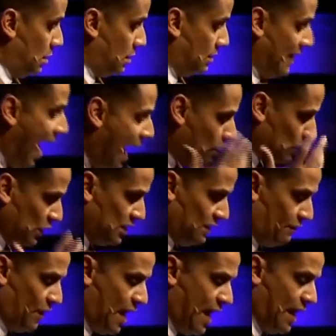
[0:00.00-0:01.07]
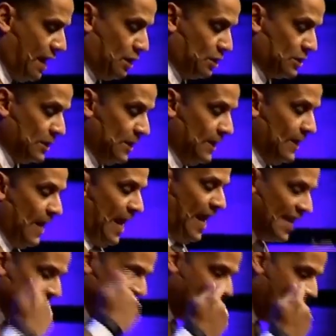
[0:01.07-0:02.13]
thousands of years.
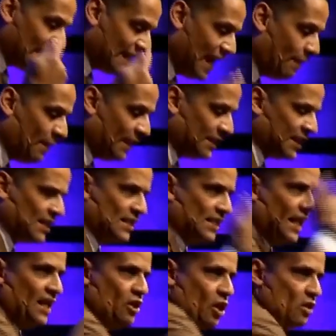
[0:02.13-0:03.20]
He's not coming to sing your